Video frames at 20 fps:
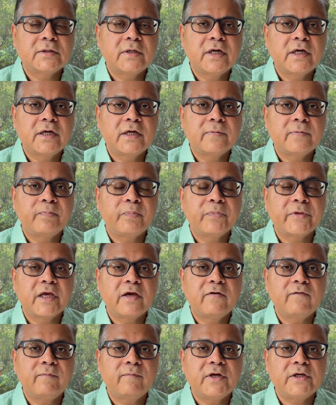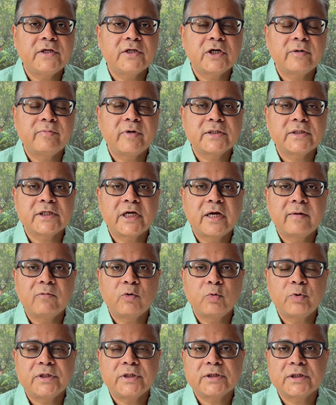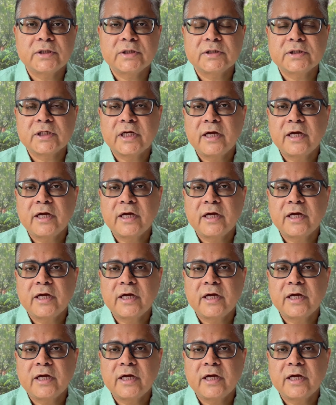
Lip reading: They give midterm exam quizzes.